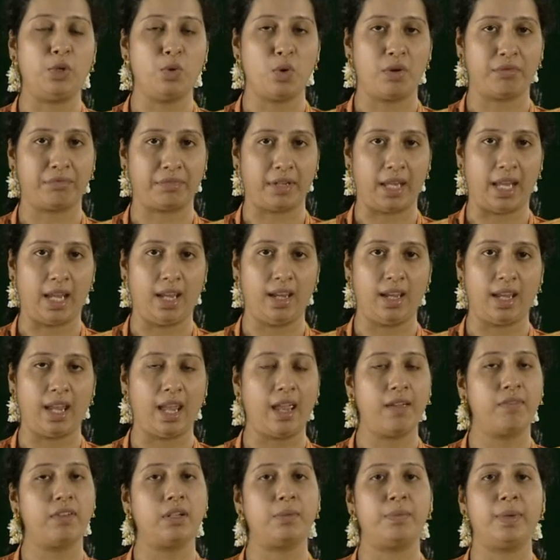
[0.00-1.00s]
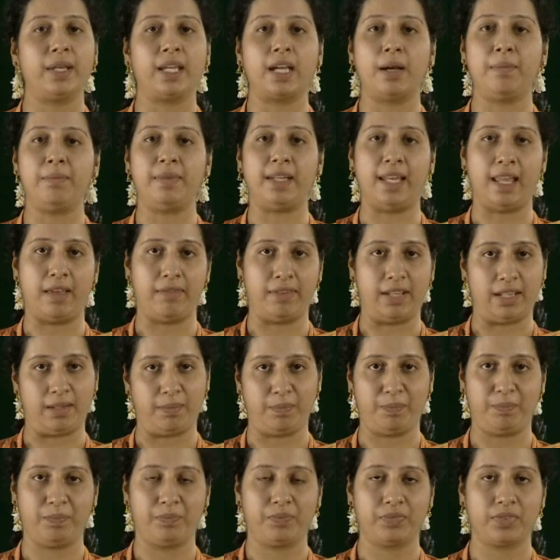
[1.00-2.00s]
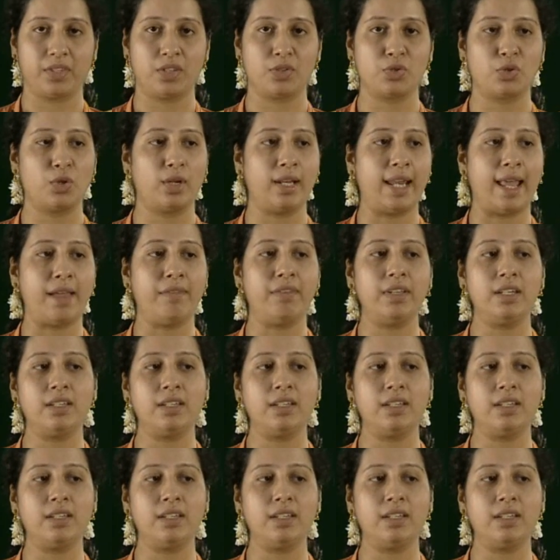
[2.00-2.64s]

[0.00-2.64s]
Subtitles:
of a will become 11. So, 11